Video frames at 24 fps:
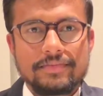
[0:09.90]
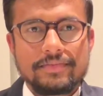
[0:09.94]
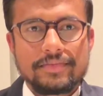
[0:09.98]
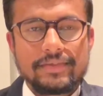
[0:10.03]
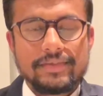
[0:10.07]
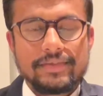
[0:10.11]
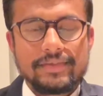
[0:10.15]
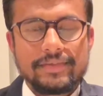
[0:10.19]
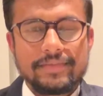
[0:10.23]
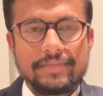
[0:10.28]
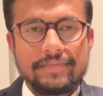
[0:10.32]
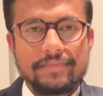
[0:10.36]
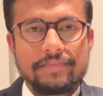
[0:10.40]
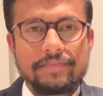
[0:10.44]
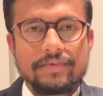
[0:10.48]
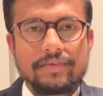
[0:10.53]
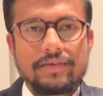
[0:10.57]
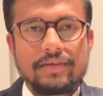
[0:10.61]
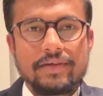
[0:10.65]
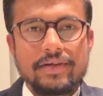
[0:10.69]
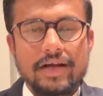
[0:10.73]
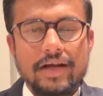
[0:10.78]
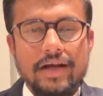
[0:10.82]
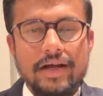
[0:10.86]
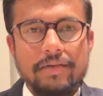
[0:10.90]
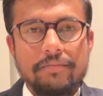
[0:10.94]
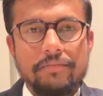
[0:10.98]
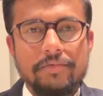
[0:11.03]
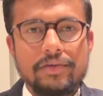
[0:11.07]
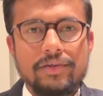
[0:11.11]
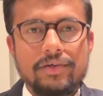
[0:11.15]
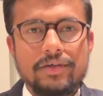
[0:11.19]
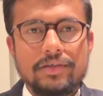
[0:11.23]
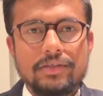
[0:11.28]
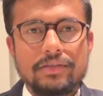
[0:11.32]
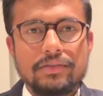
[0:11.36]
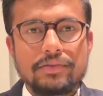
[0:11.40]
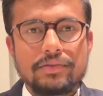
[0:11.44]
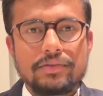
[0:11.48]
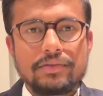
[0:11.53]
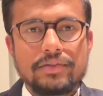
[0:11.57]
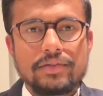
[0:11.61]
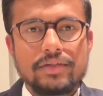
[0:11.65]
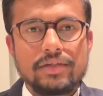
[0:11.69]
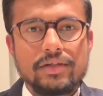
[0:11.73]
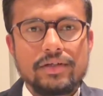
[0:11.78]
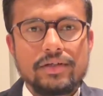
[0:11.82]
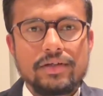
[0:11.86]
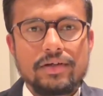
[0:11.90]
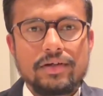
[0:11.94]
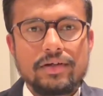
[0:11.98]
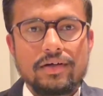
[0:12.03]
Yeah. I'm Yatharth Donde.